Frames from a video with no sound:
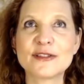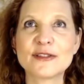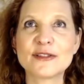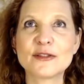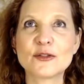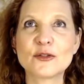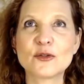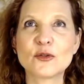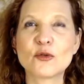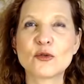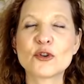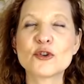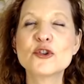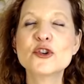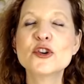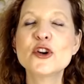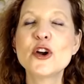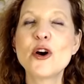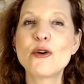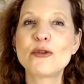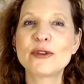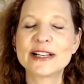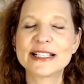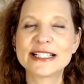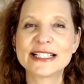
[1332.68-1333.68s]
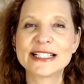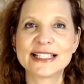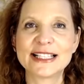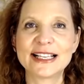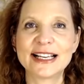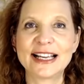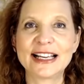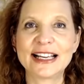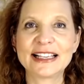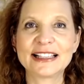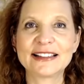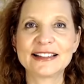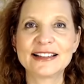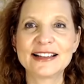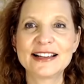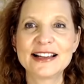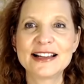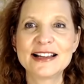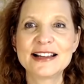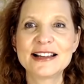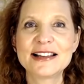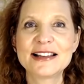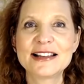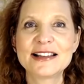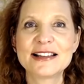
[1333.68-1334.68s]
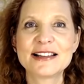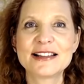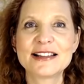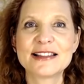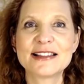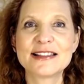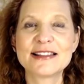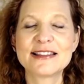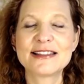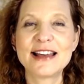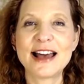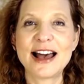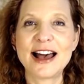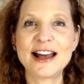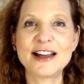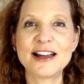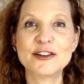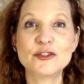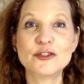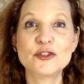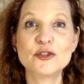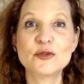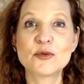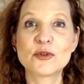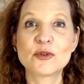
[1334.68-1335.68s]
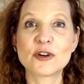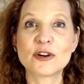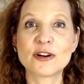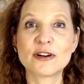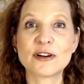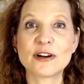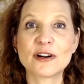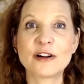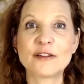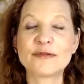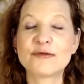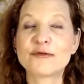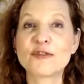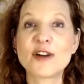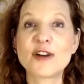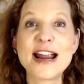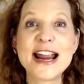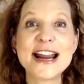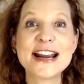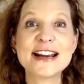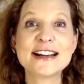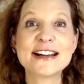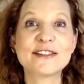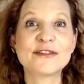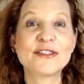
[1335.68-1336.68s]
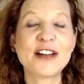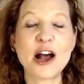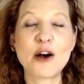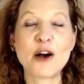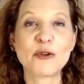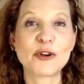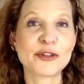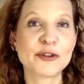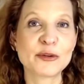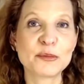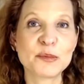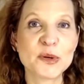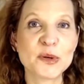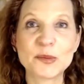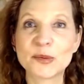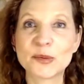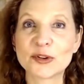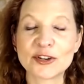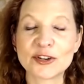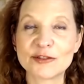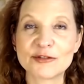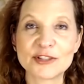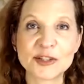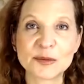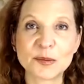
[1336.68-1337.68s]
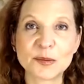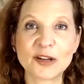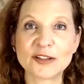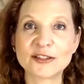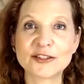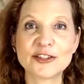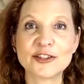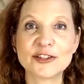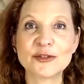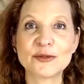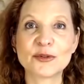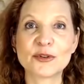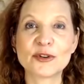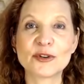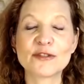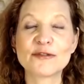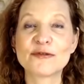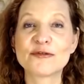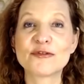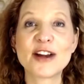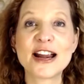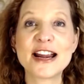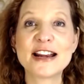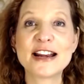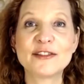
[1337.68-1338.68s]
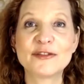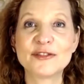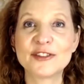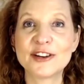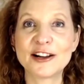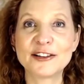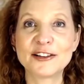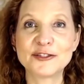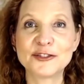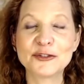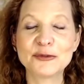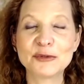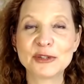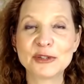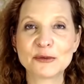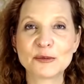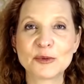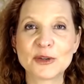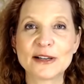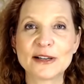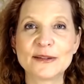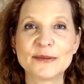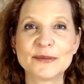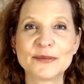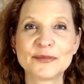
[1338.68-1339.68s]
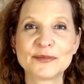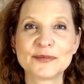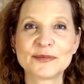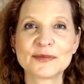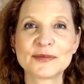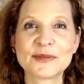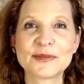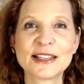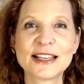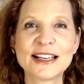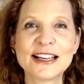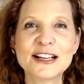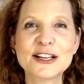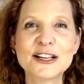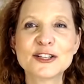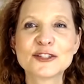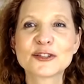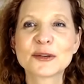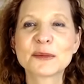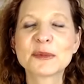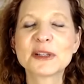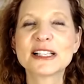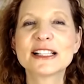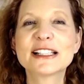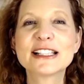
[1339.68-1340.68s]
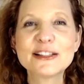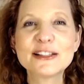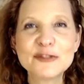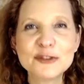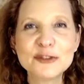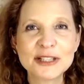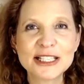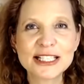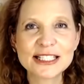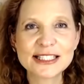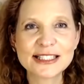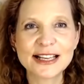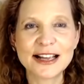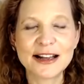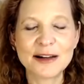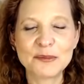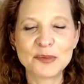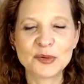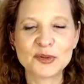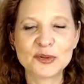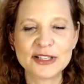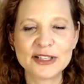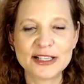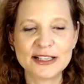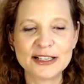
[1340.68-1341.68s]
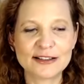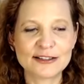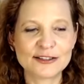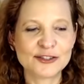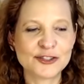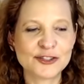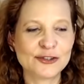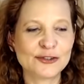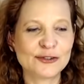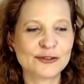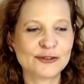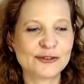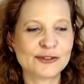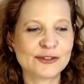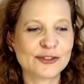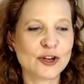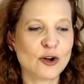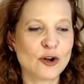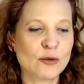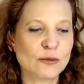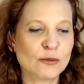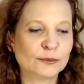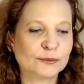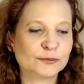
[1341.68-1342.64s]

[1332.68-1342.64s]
or noticing that you're afraid of how other people are going to respond to you or afraid of not doing well. So I'm going to give you an example here too. So,